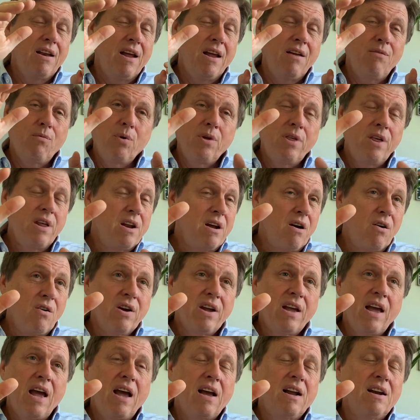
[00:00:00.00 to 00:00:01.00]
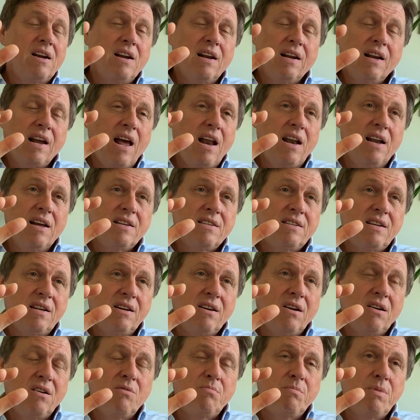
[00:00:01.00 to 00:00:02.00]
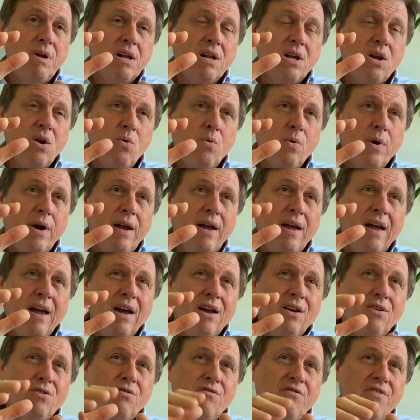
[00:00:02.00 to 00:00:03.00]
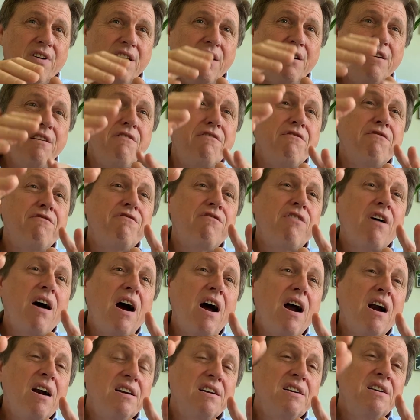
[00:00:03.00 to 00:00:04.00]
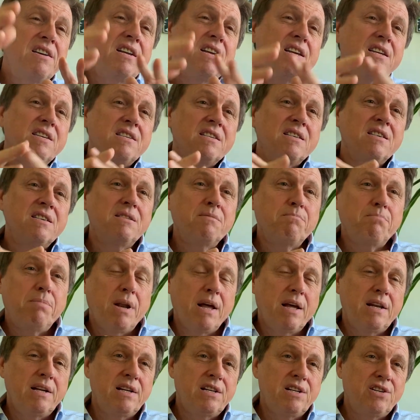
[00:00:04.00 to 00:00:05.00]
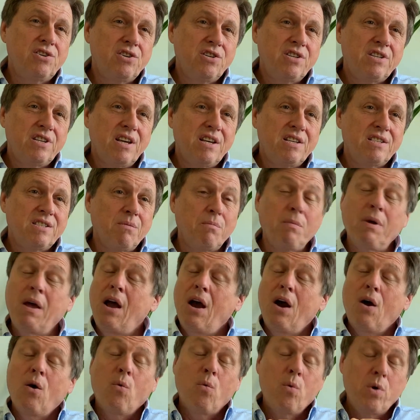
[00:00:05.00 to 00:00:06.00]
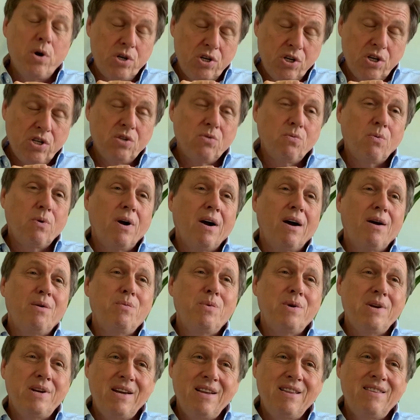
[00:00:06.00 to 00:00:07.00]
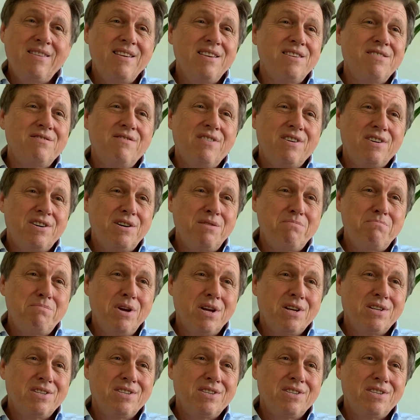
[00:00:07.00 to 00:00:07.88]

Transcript: within our galaxy, in our Milky Way, to very far distant planetary system, which is why we need this very big